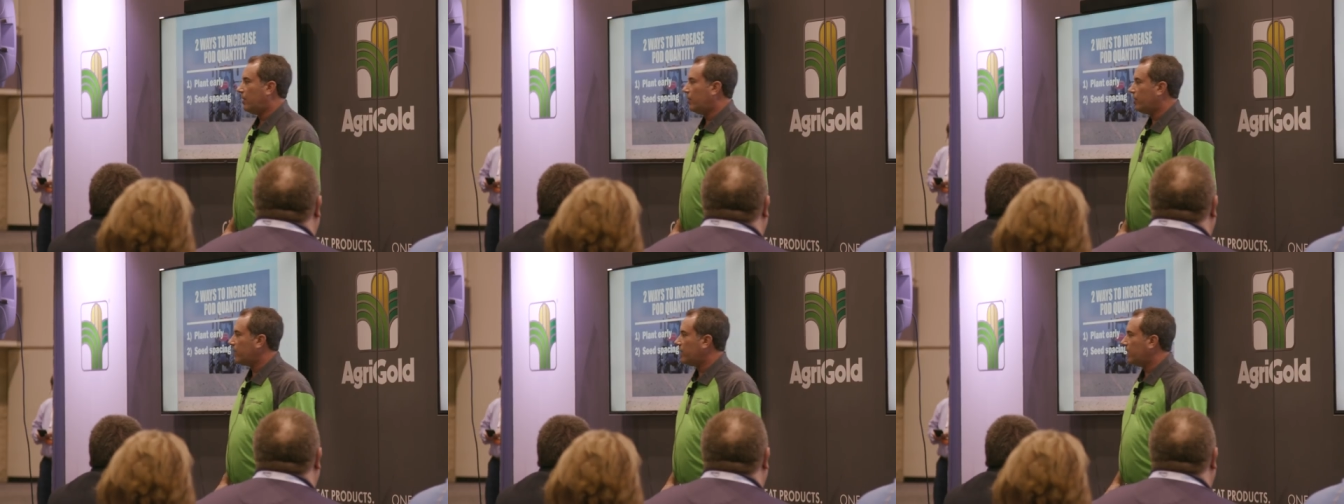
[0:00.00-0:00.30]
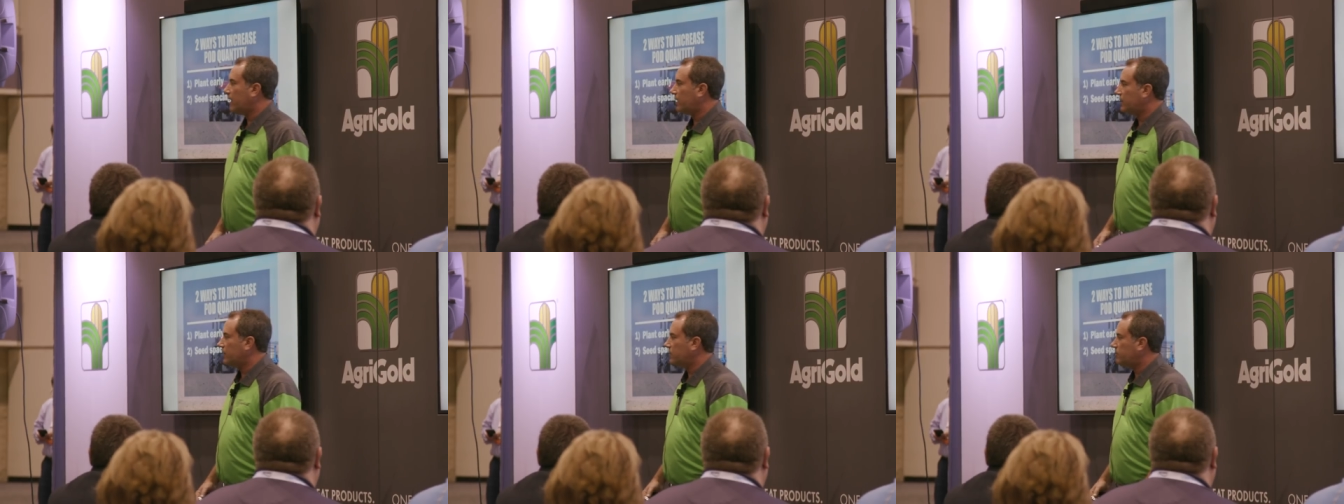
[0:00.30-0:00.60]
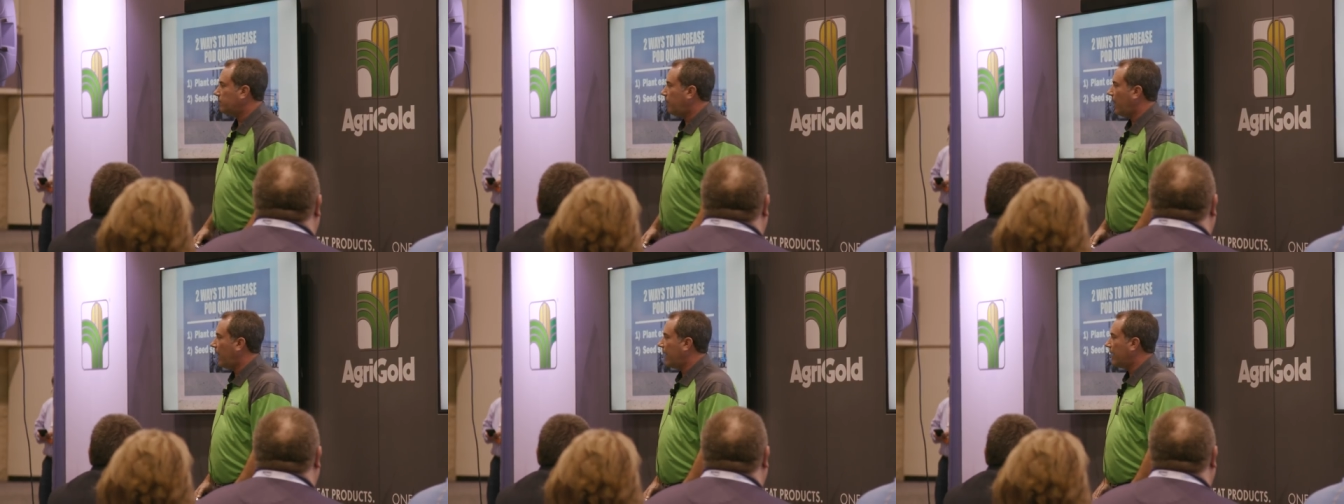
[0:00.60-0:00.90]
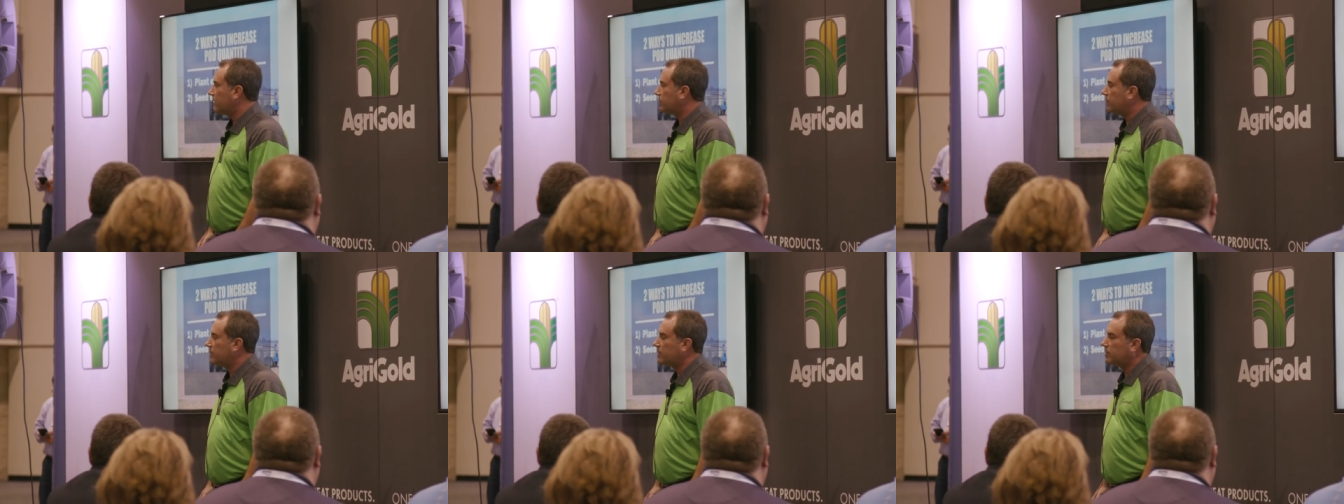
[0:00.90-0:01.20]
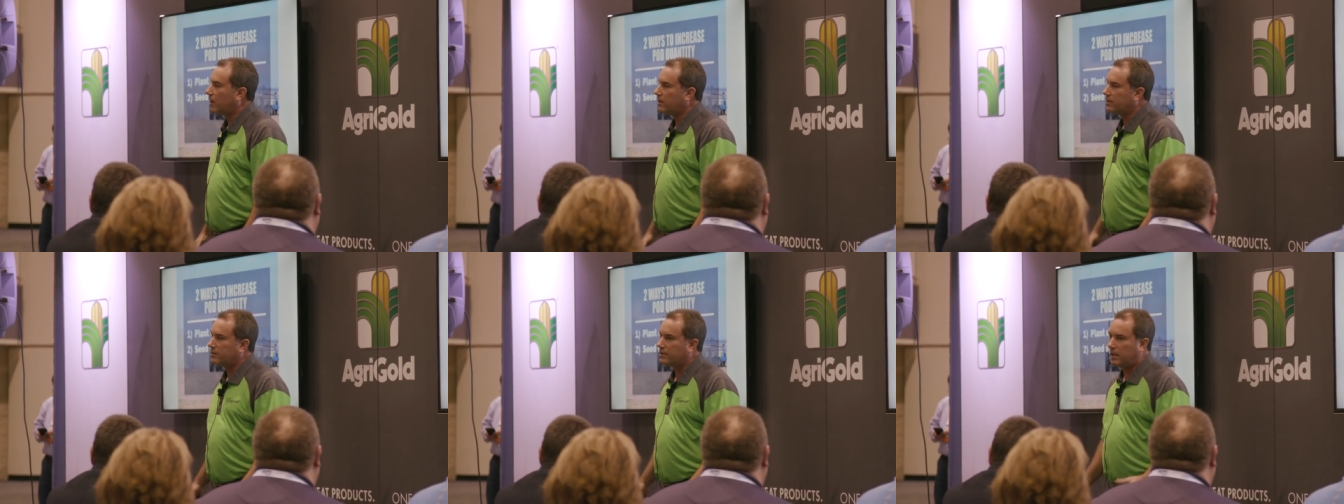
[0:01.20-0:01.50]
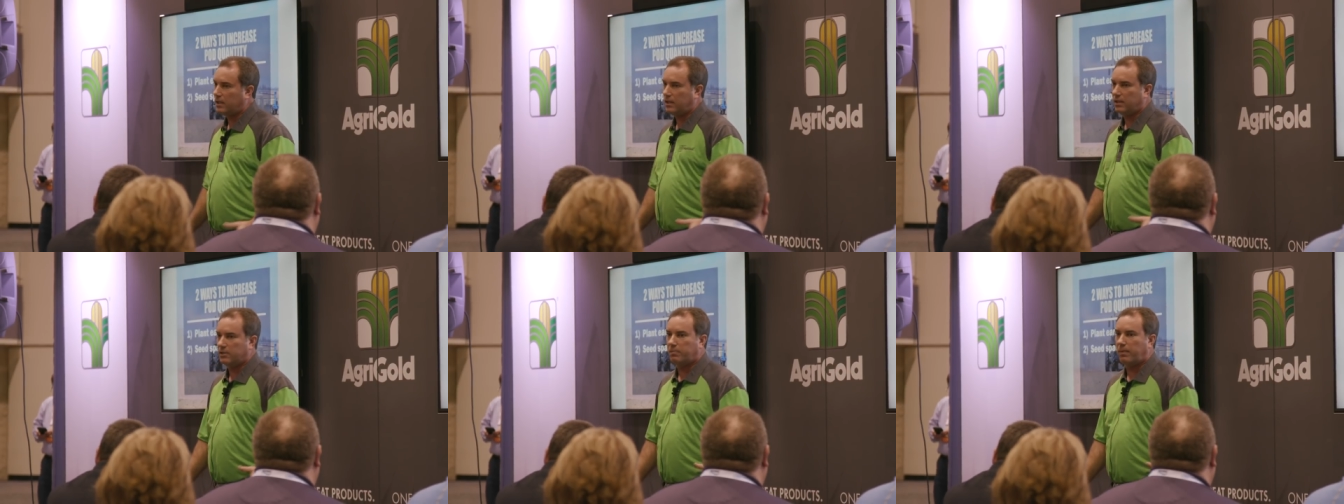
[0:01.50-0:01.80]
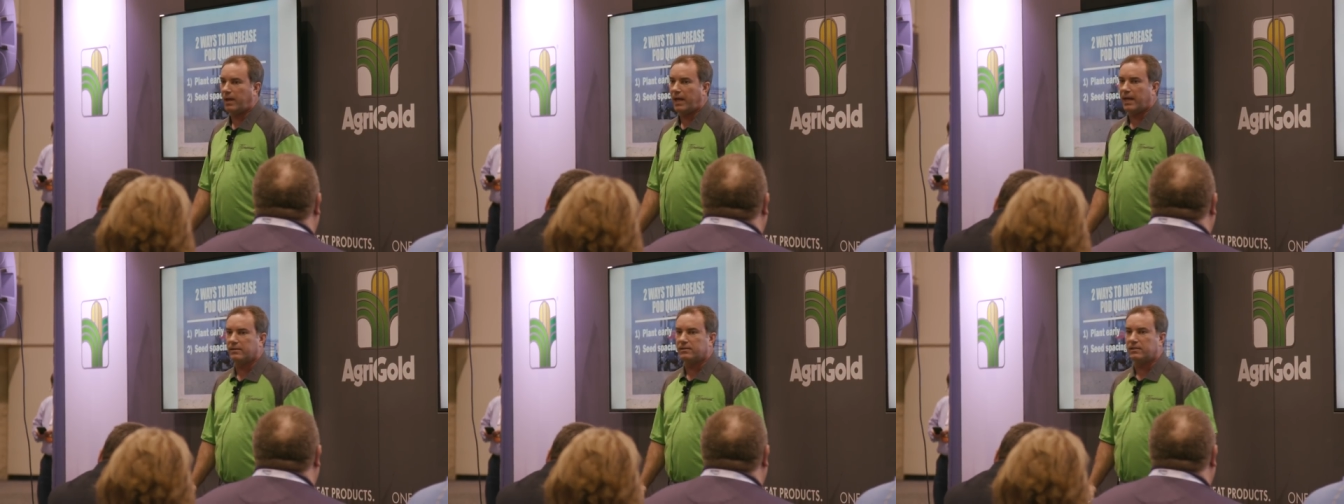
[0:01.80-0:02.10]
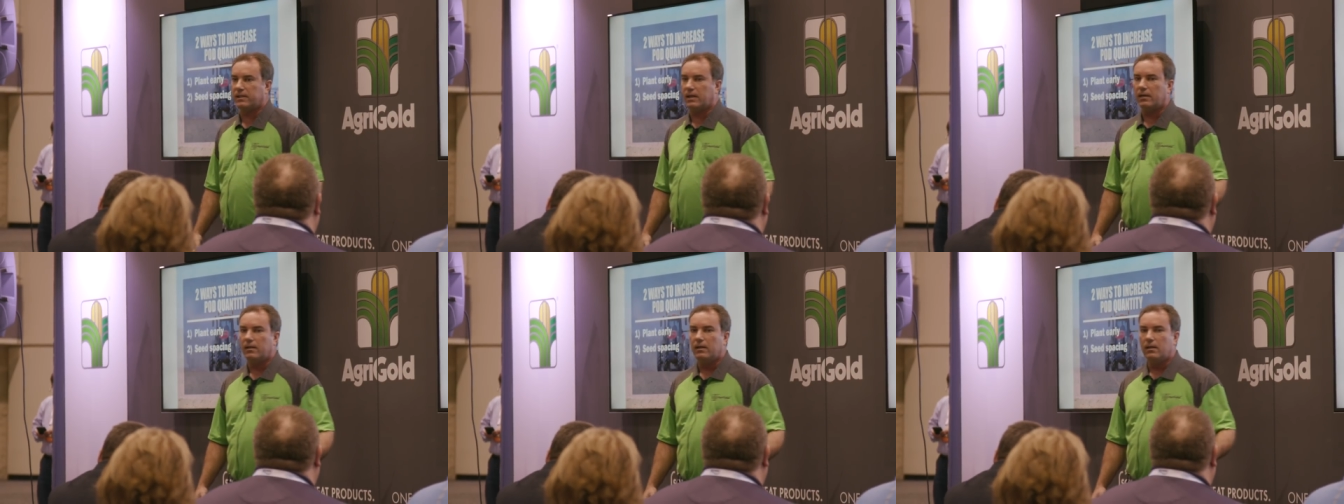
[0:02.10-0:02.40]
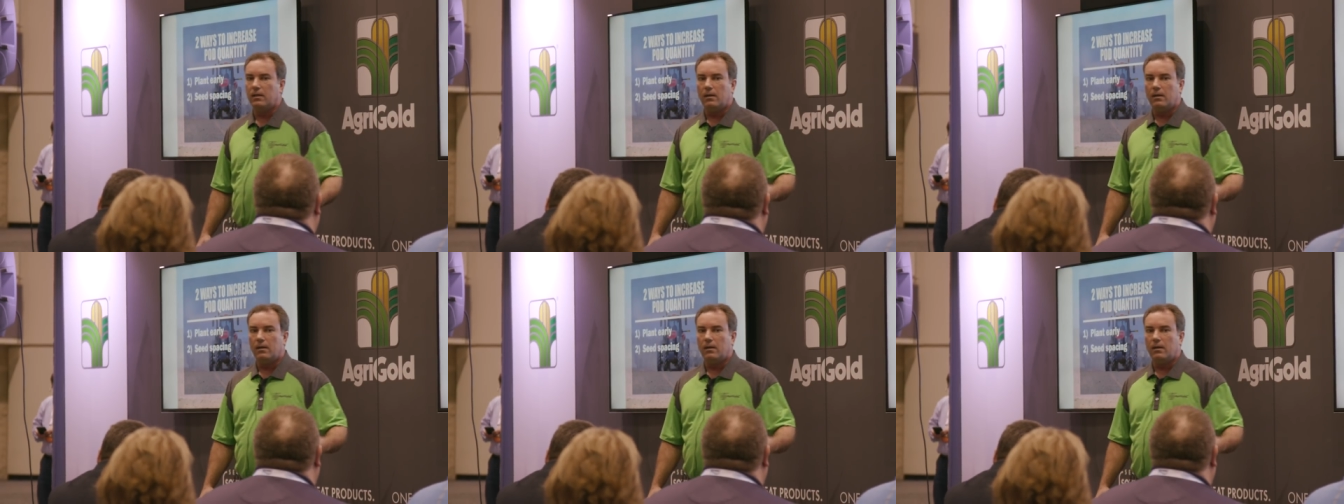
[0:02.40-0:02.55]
looking at these plants, and we started seeing these plants that